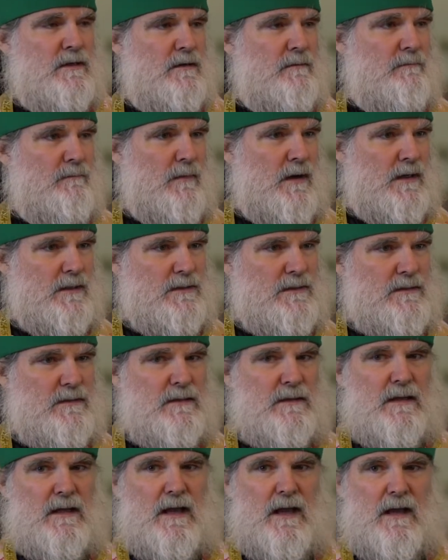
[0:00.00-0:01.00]
must
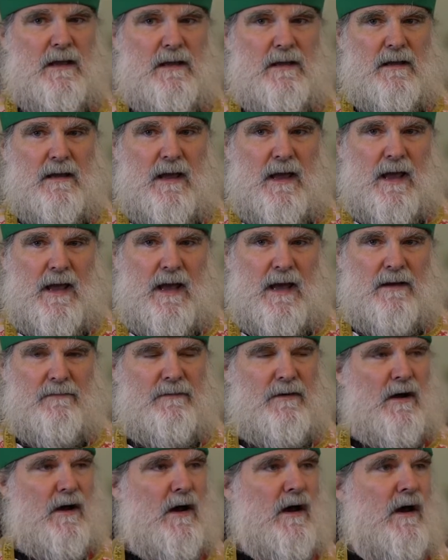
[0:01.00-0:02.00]

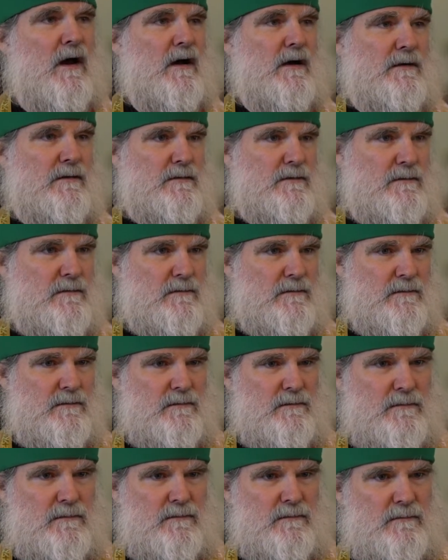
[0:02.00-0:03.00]
have a heart
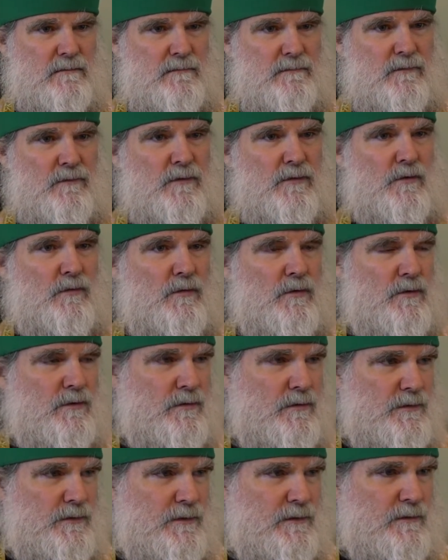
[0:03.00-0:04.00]
for the
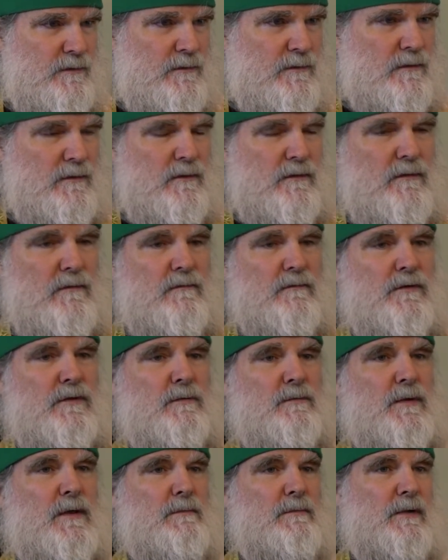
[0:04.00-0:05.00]
world, for the
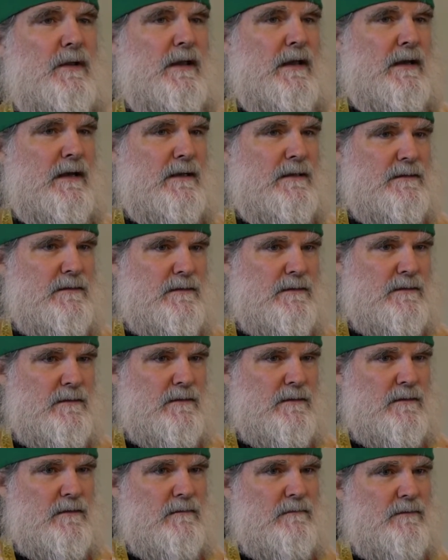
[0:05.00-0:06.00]
people in it,
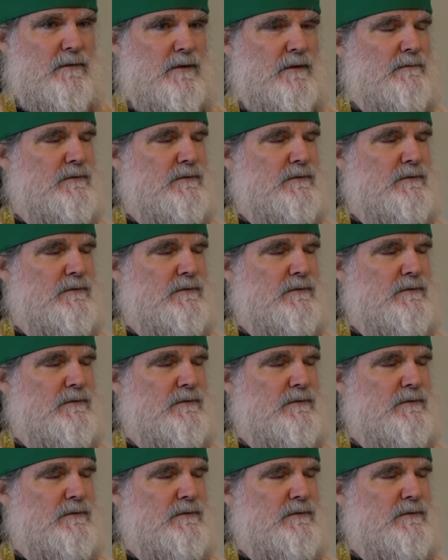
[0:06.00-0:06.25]
for the